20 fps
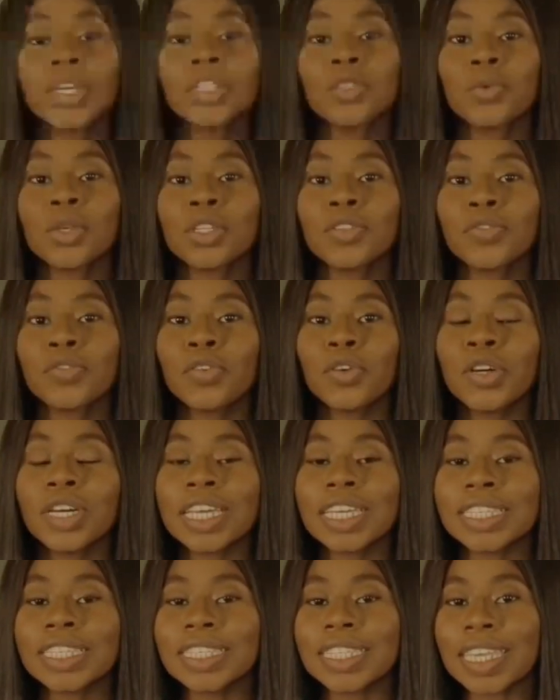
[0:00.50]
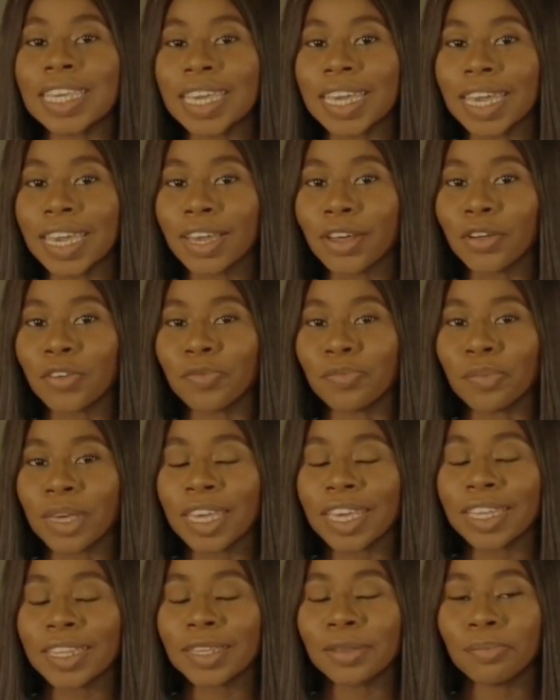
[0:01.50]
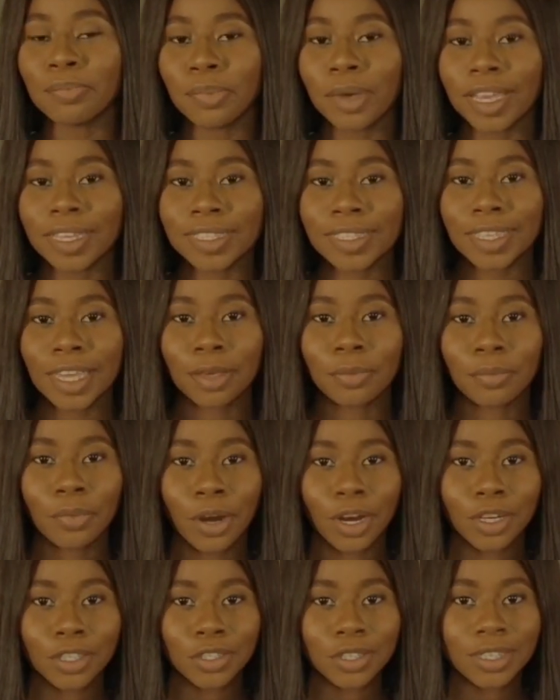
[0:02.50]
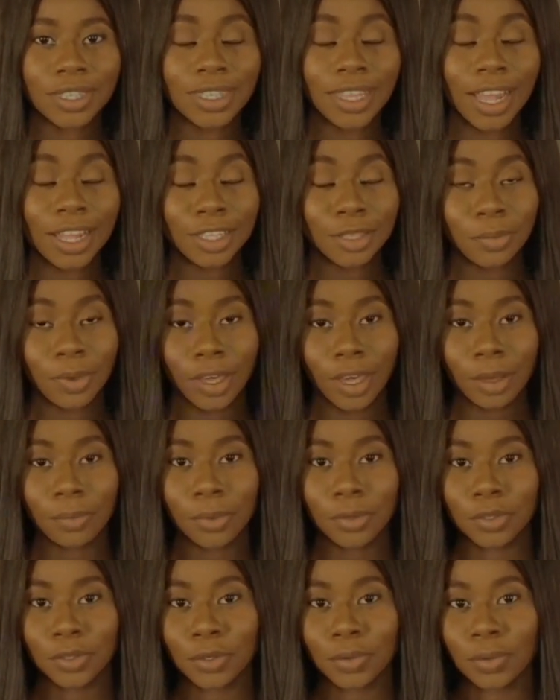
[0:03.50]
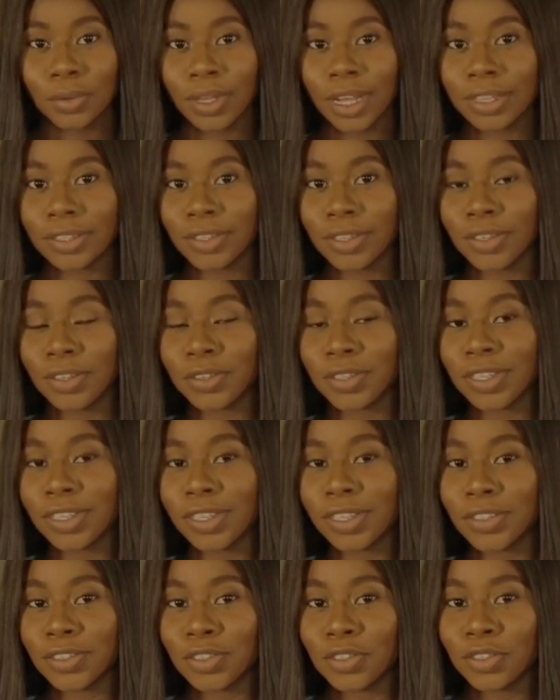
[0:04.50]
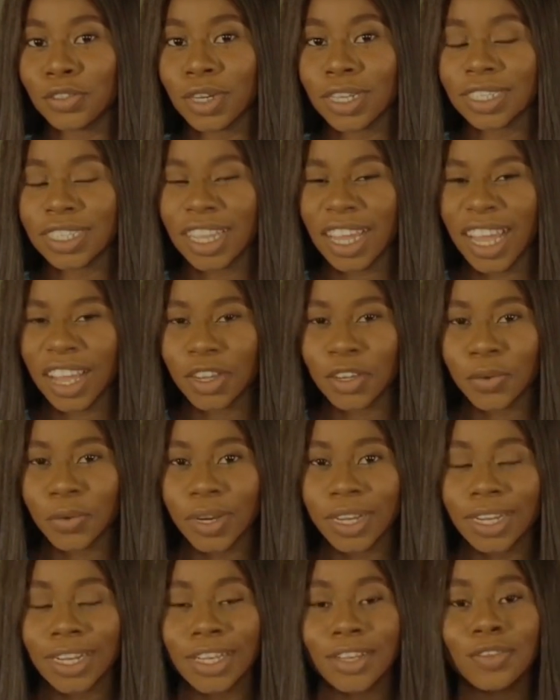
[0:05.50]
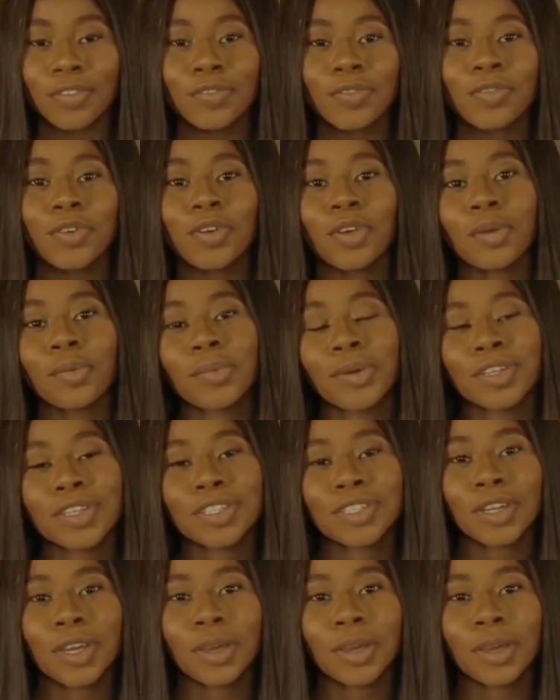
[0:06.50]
2024 is the year of making the best impressions, and to be able to do that, you need to learn to dress accurately for your body